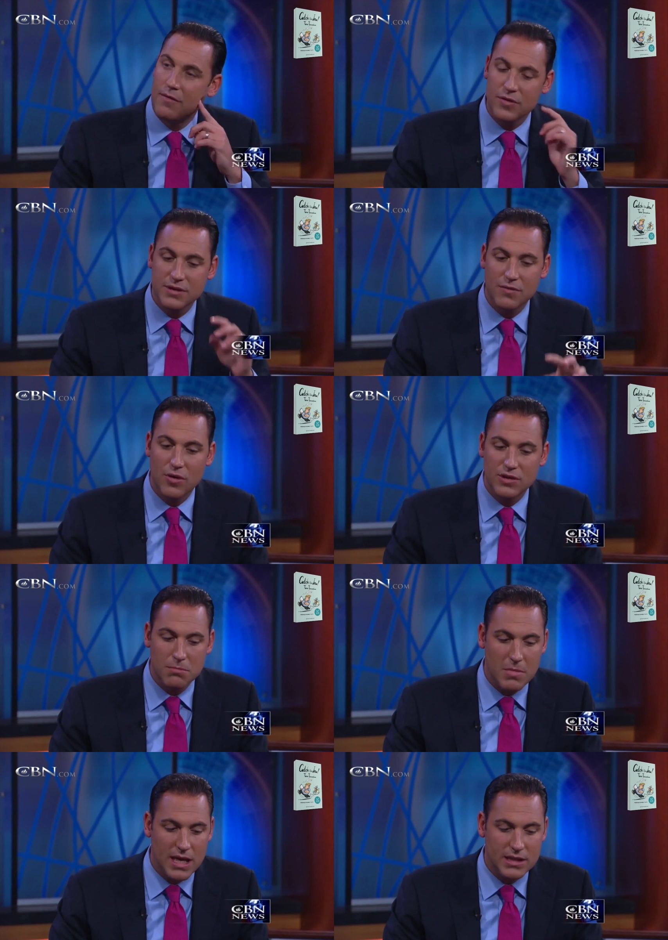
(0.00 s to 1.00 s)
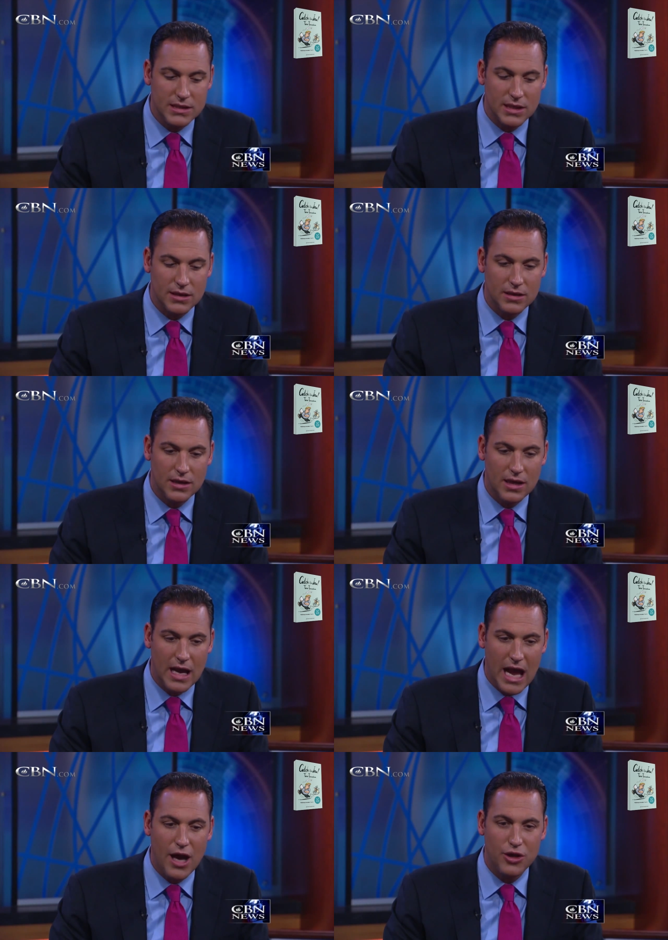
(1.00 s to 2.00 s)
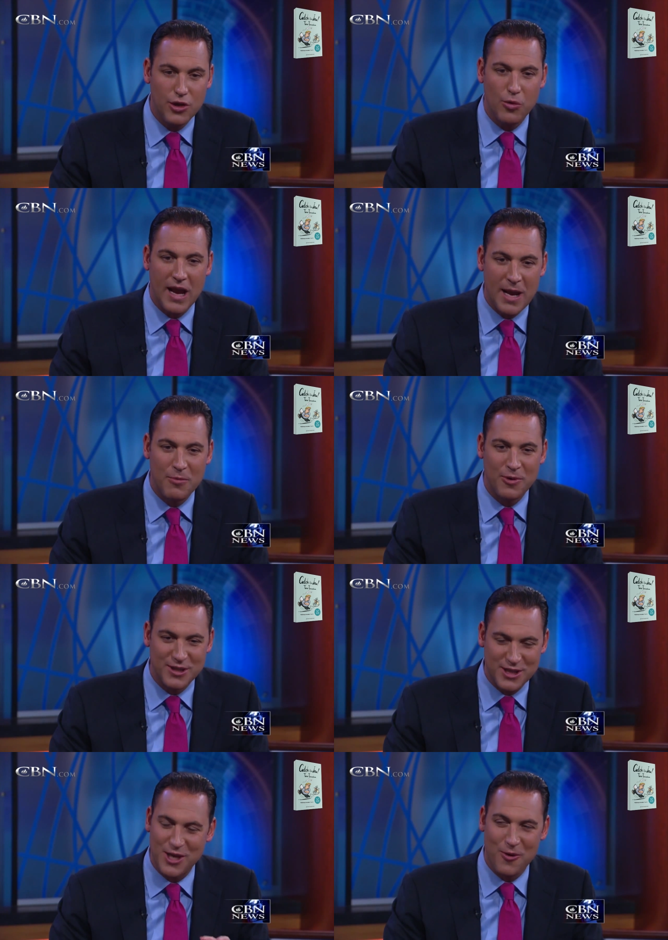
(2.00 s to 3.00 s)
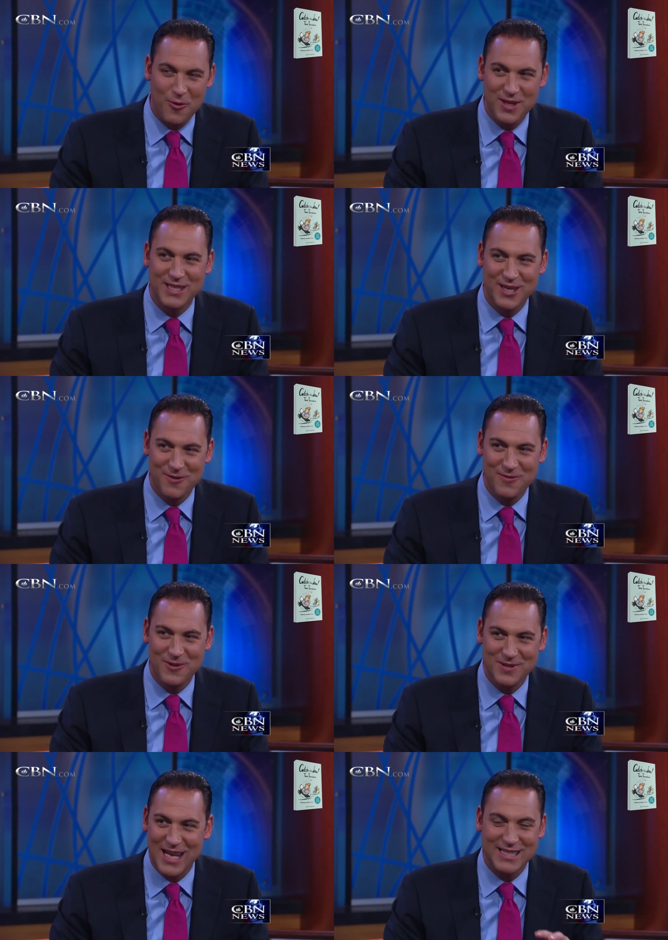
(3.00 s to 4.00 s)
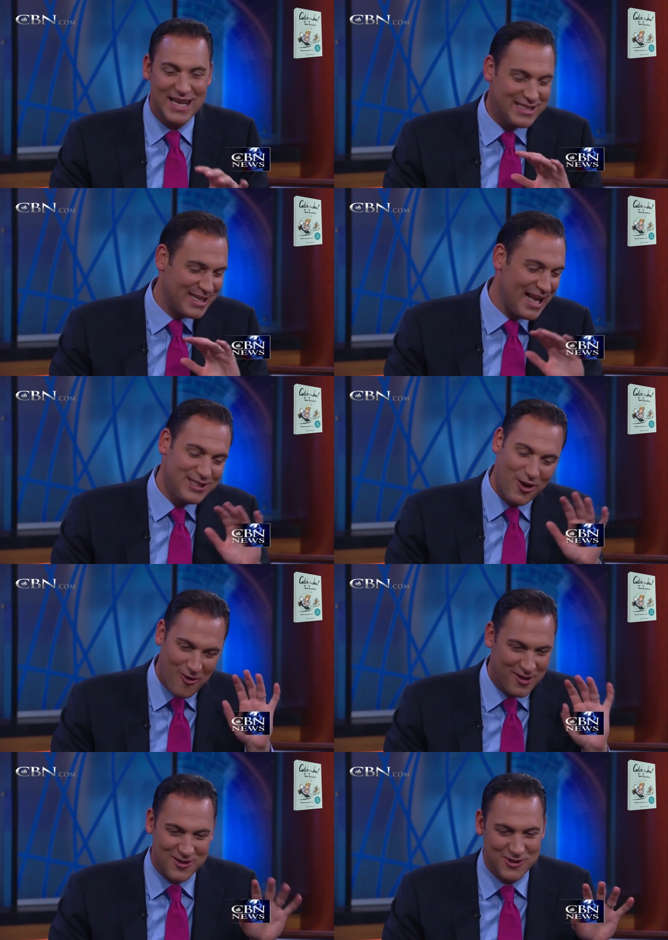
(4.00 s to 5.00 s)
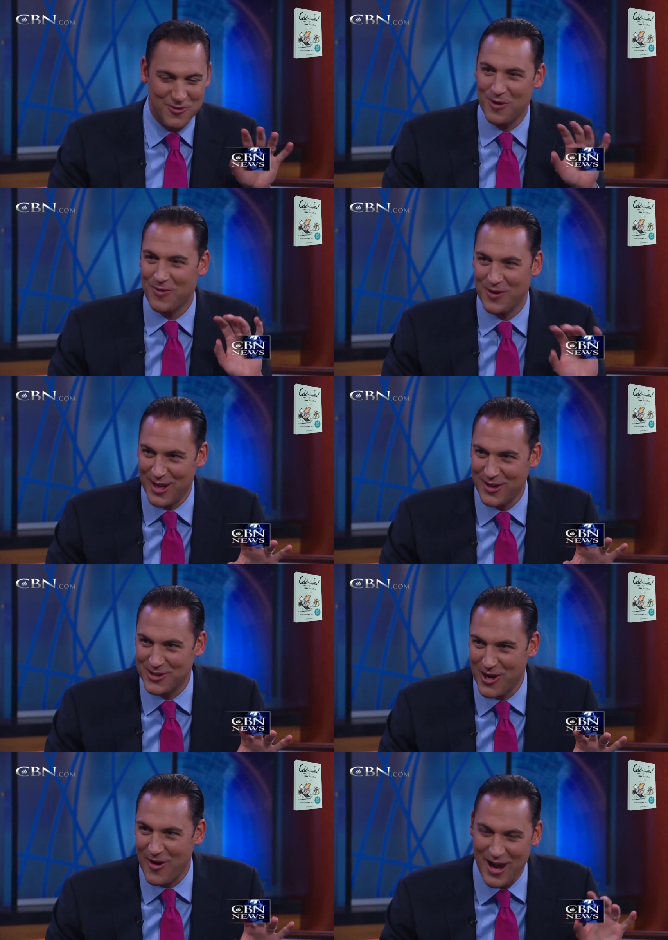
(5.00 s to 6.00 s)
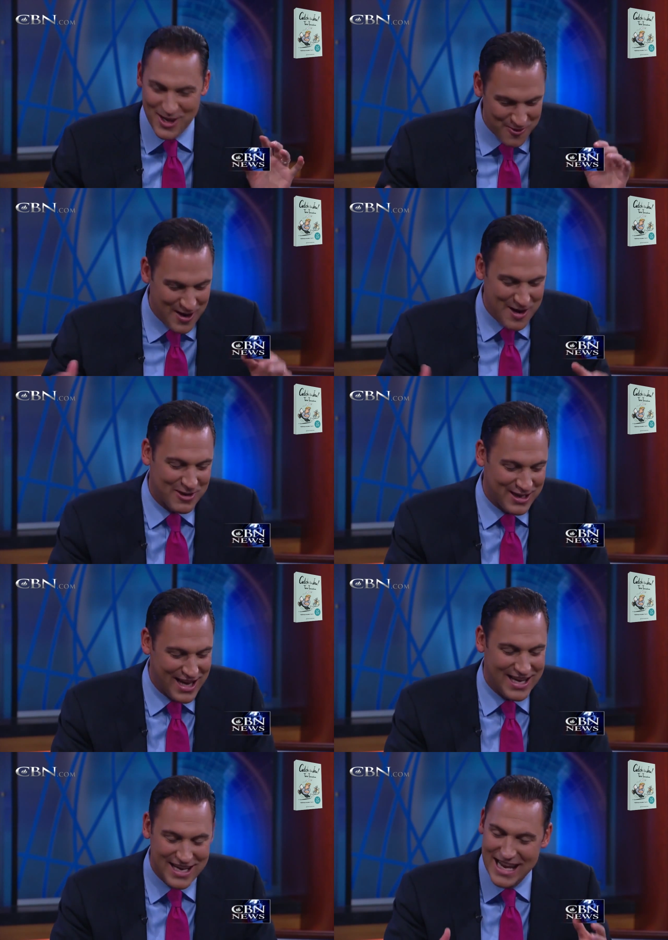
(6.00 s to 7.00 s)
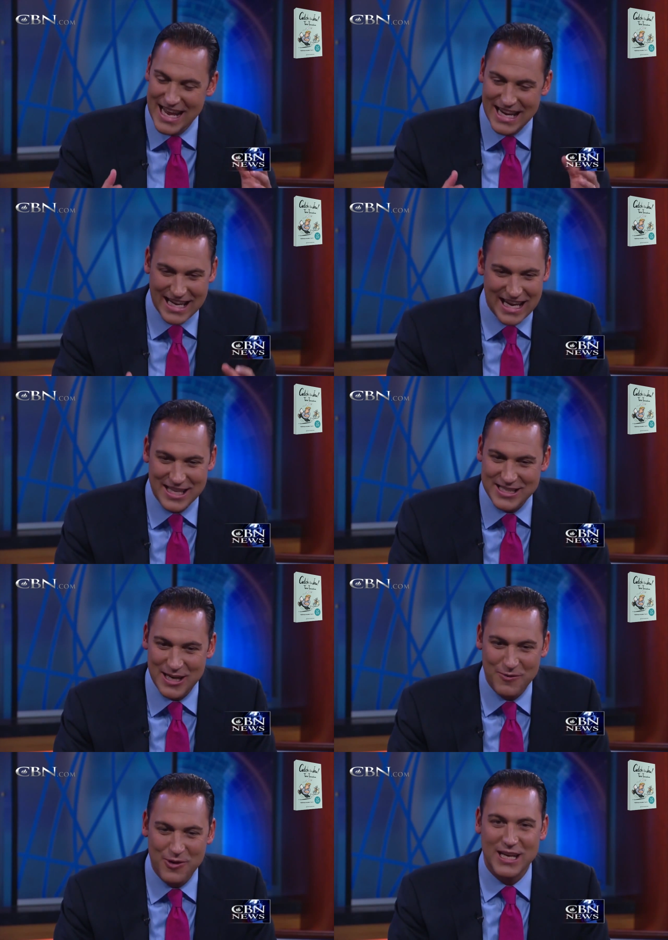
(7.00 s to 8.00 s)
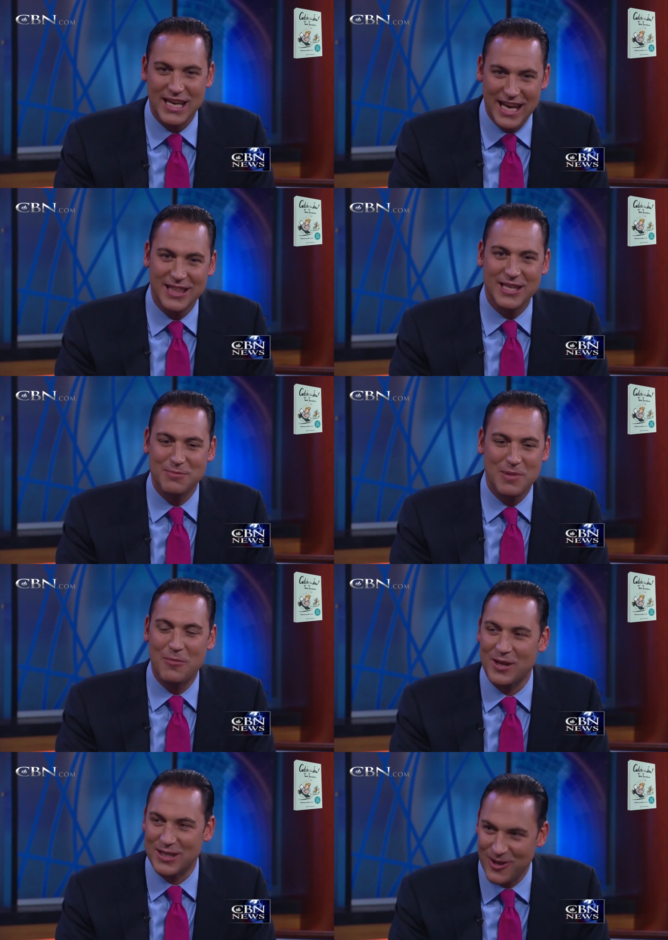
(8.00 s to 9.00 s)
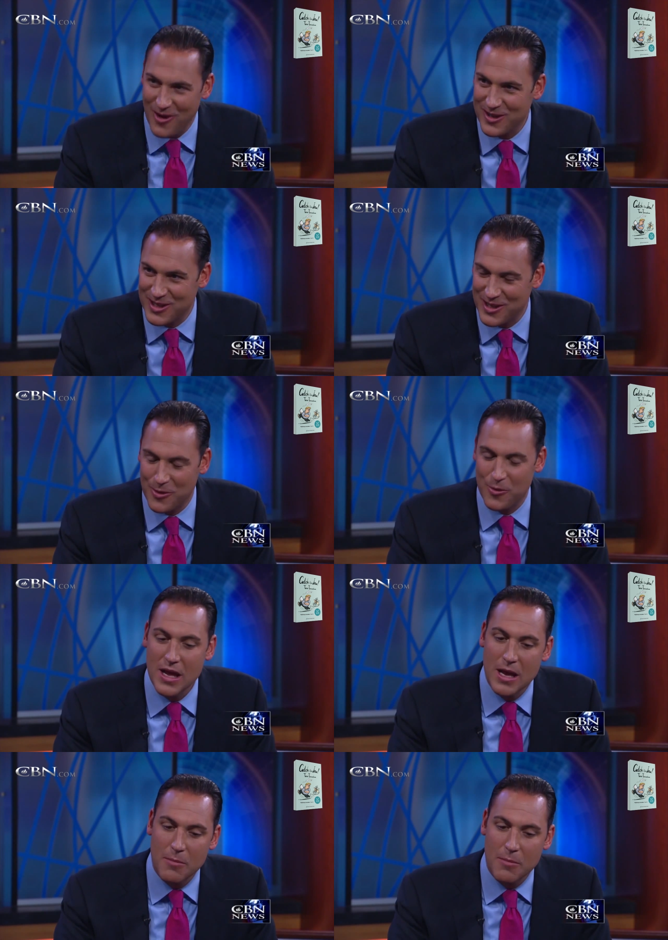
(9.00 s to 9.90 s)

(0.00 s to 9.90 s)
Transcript: First of all, it's amazing how you were able to secure these interviews. That's a whole other story for another show, how you were able to get in, get these interviews, and get these people to talk to you.